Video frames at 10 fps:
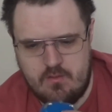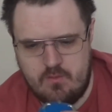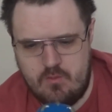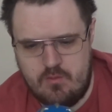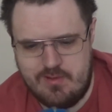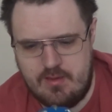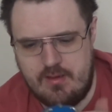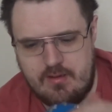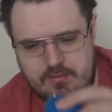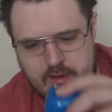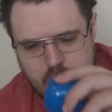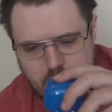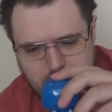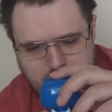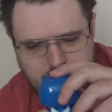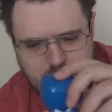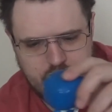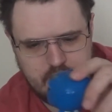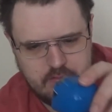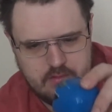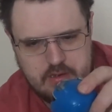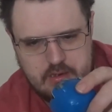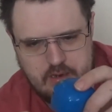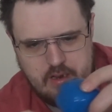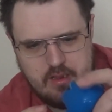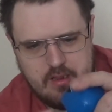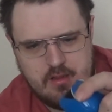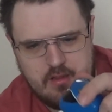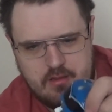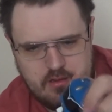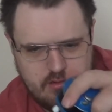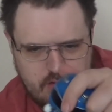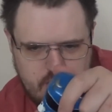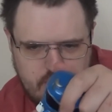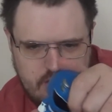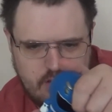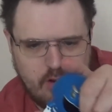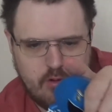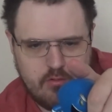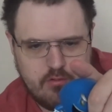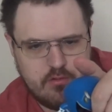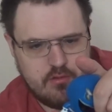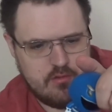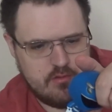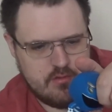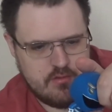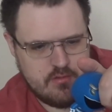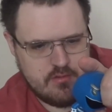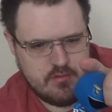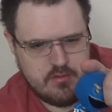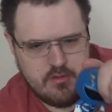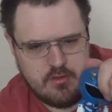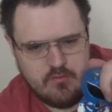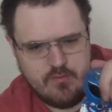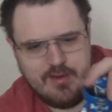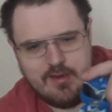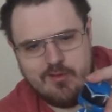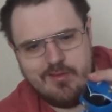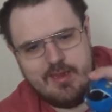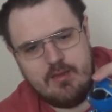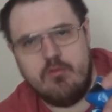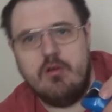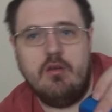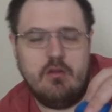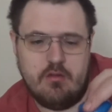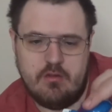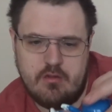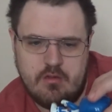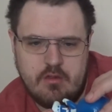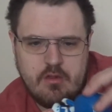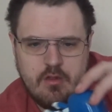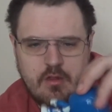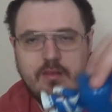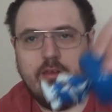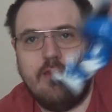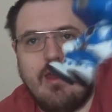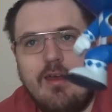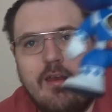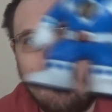Ooh, and there's no mark on this one. So it's all really good this one. This sign